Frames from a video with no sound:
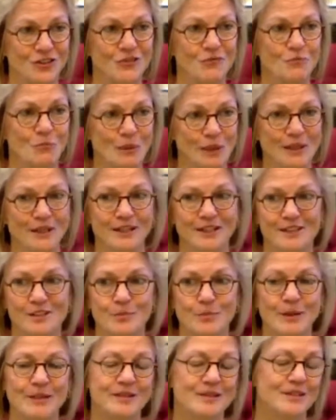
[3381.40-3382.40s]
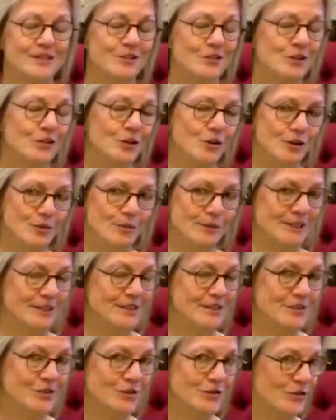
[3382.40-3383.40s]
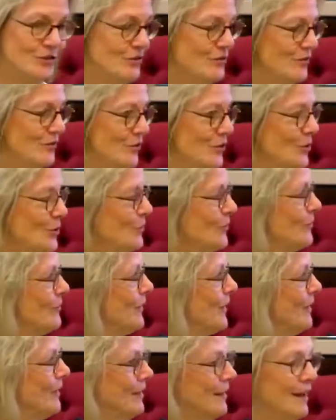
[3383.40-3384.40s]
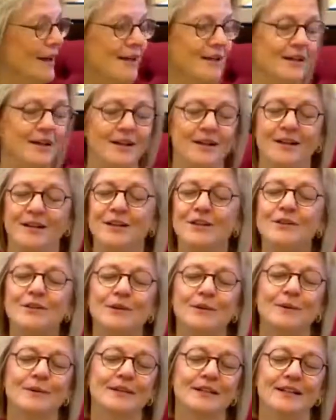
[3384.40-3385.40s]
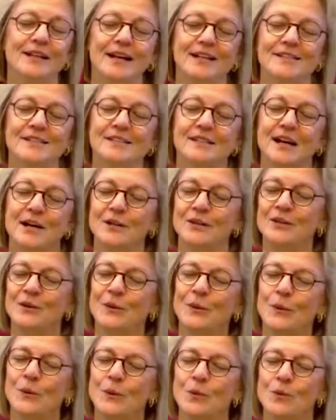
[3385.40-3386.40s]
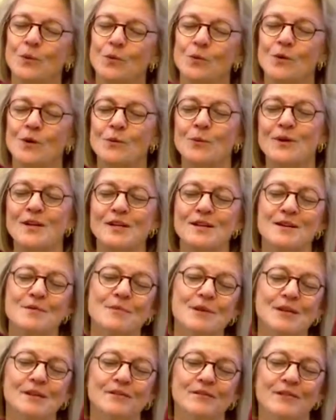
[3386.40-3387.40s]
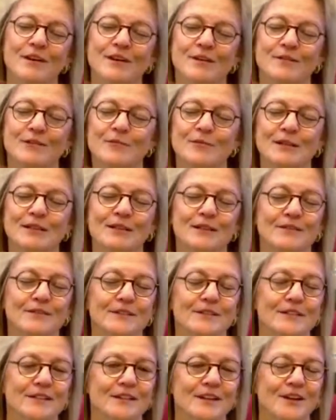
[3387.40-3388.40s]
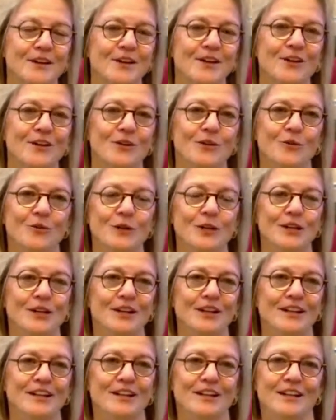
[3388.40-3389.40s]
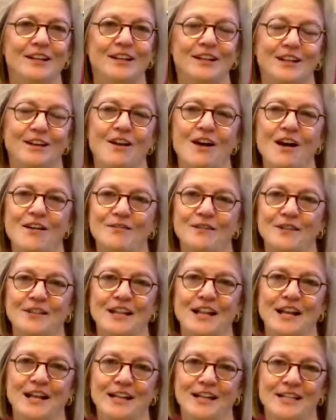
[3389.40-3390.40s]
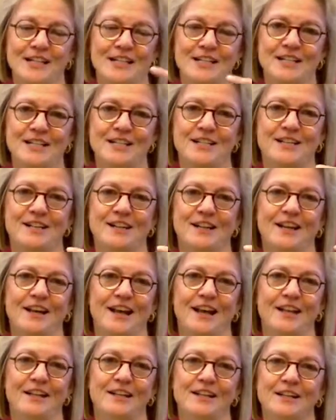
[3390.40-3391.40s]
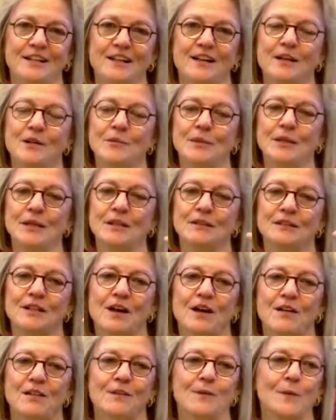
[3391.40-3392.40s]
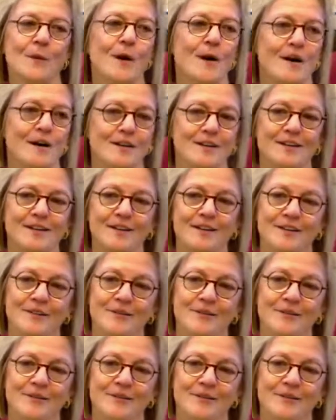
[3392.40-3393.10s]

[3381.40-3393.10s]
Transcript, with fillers: money spent in your place too. And Erie really has a lot. You know, when we come in from Cleveland, we get off a 90 and come in along the water.